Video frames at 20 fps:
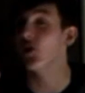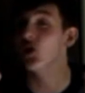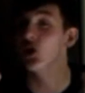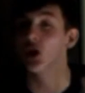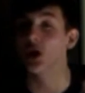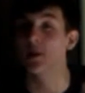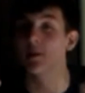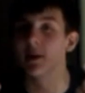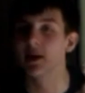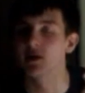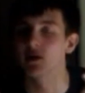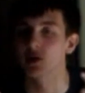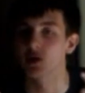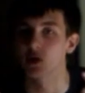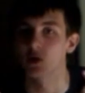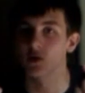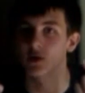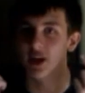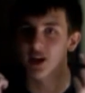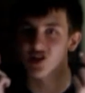another
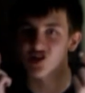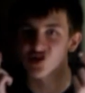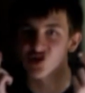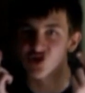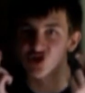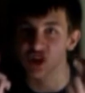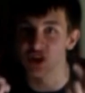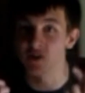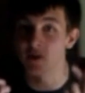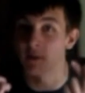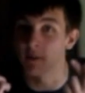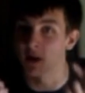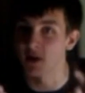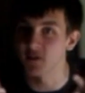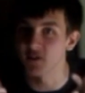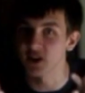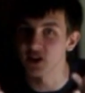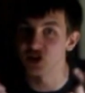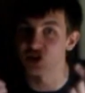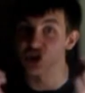miracle that Stephen
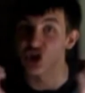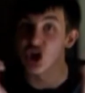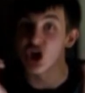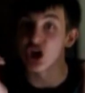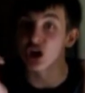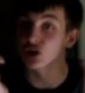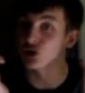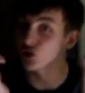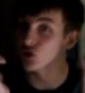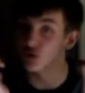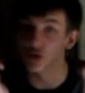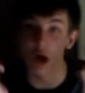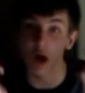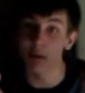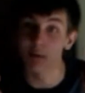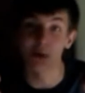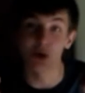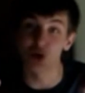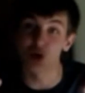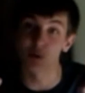Moffat do
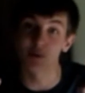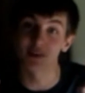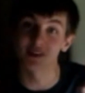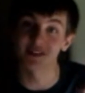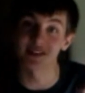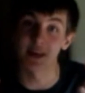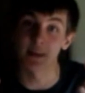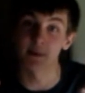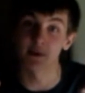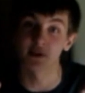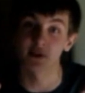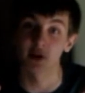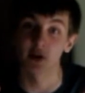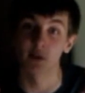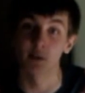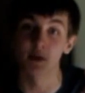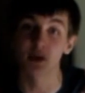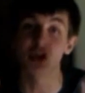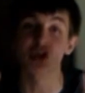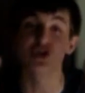not muck up this
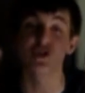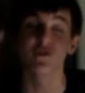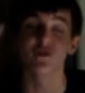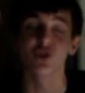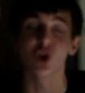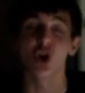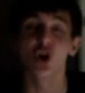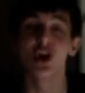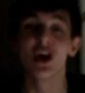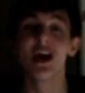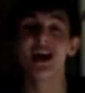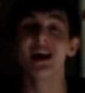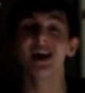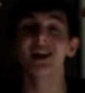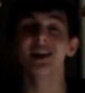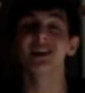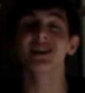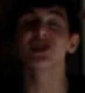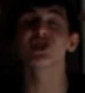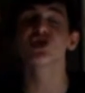episode, because you've done
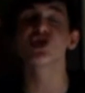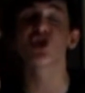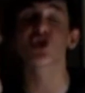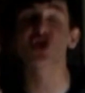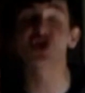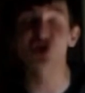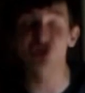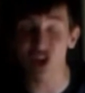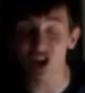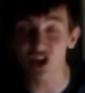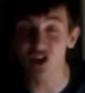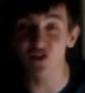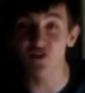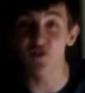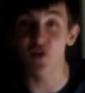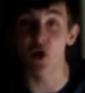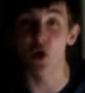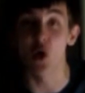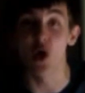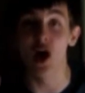a
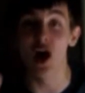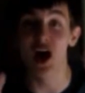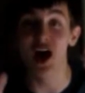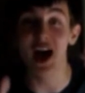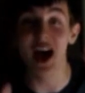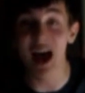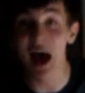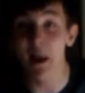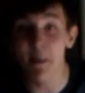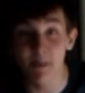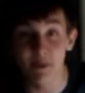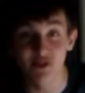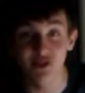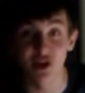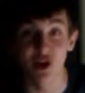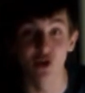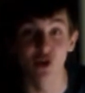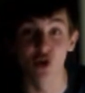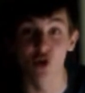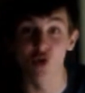successful
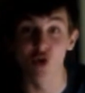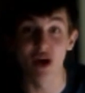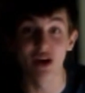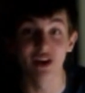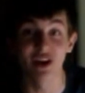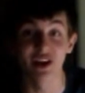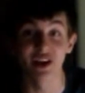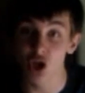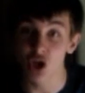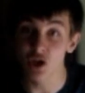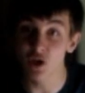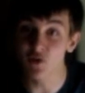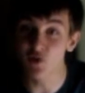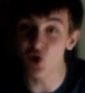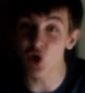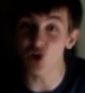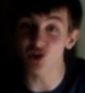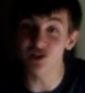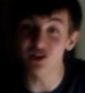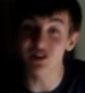episode already. You've
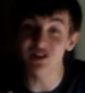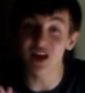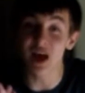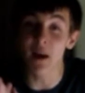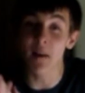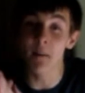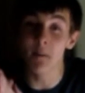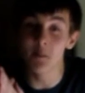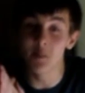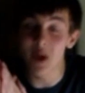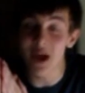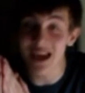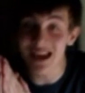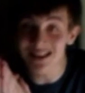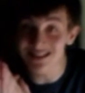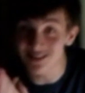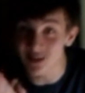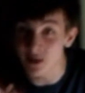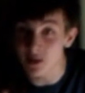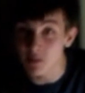got this
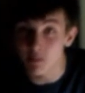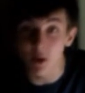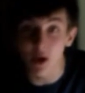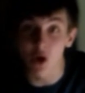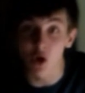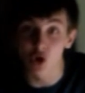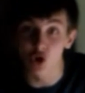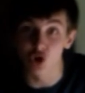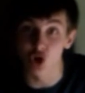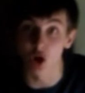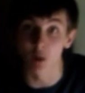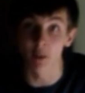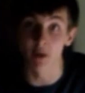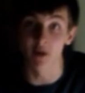amazing build-up